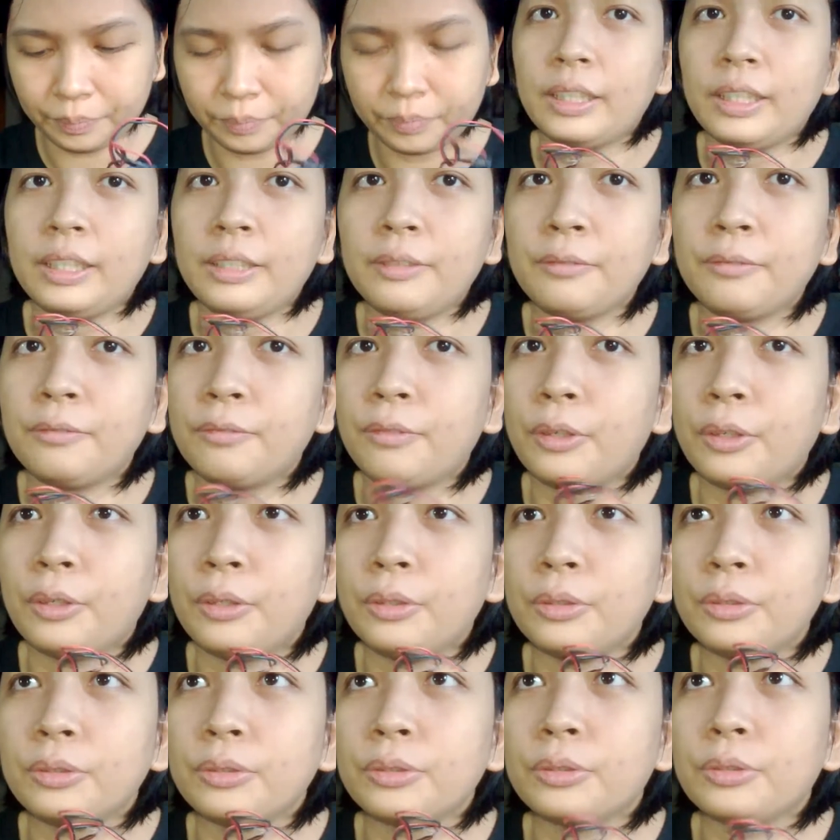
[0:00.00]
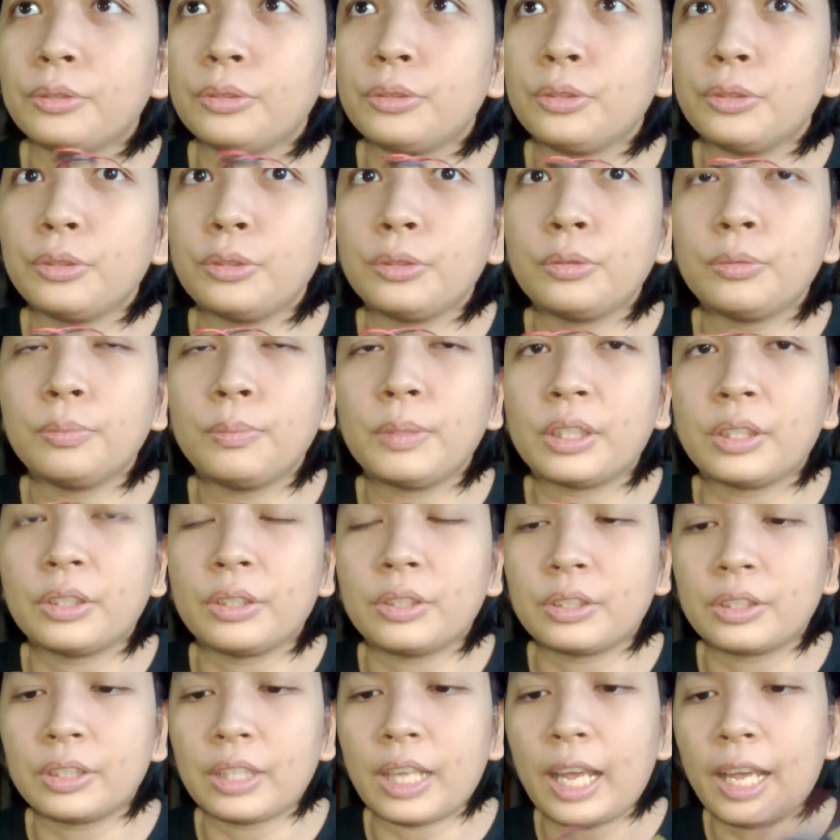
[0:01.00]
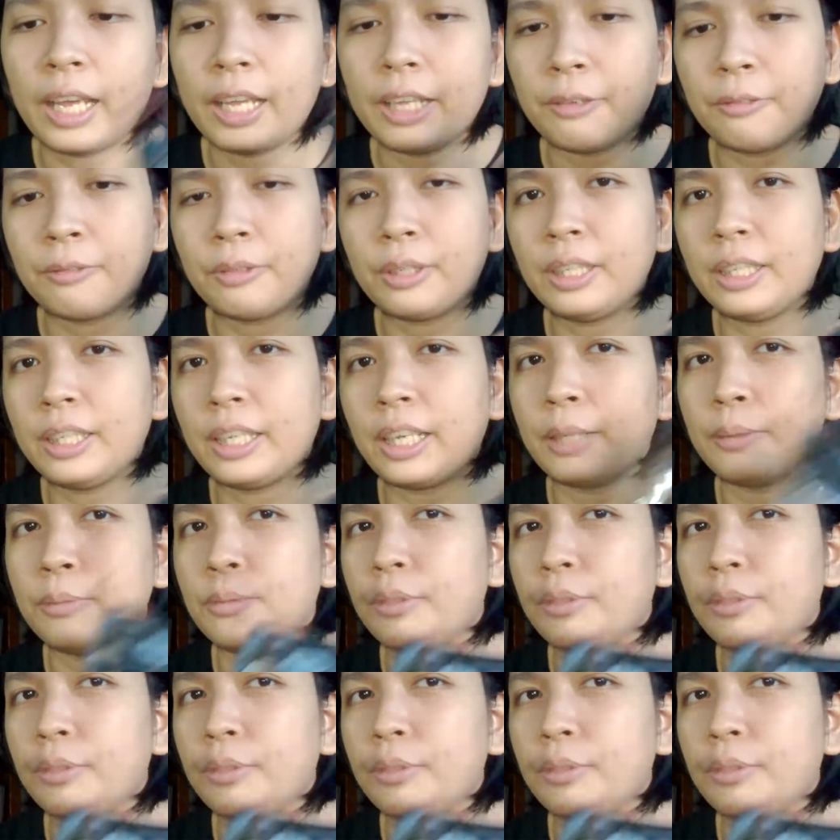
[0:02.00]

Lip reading: info to do, because I really